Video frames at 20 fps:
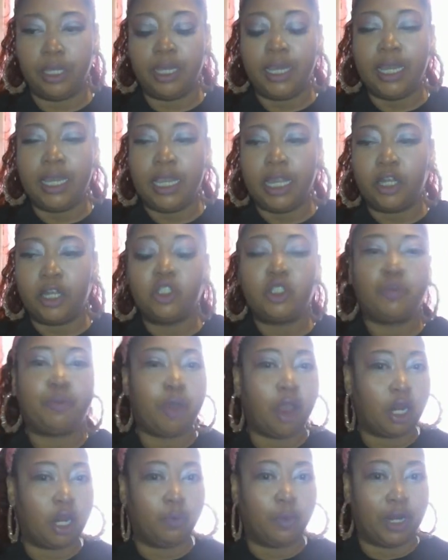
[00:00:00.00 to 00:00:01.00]
here's the
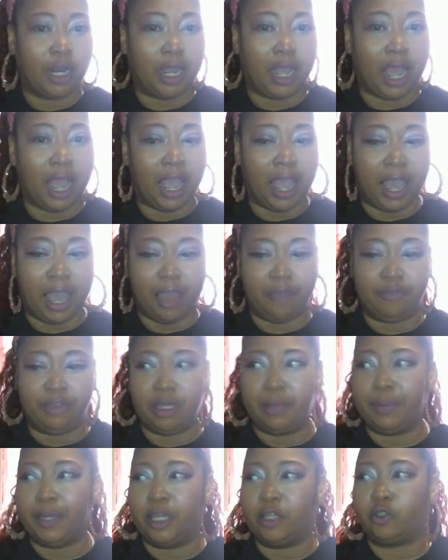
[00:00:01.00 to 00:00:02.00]
problem where I have
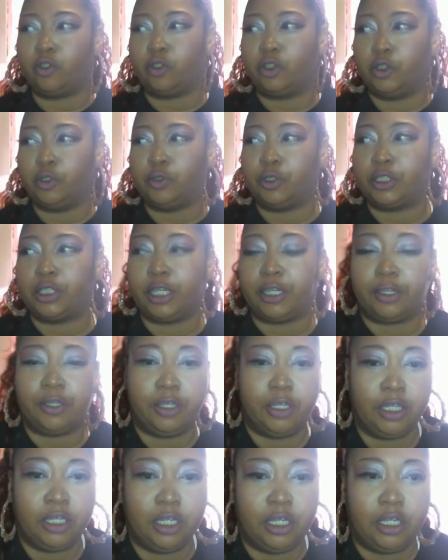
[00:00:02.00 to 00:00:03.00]
them introducing
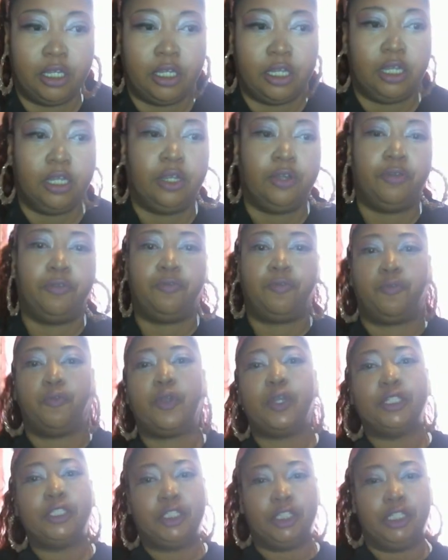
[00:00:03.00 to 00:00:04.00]

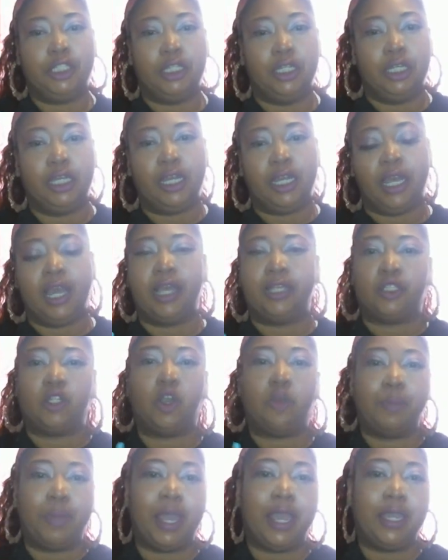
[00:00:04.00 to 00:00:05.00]
Frenchie as our
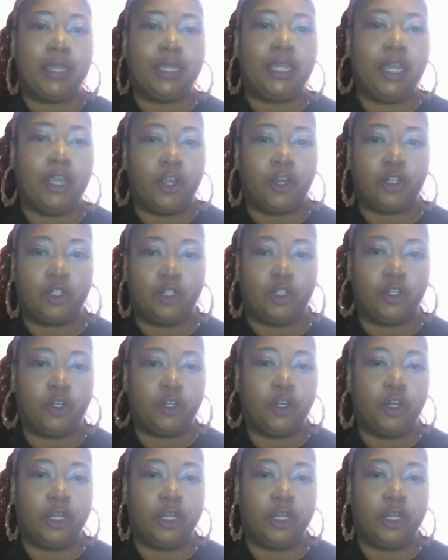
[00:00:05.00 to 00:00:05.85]
main character,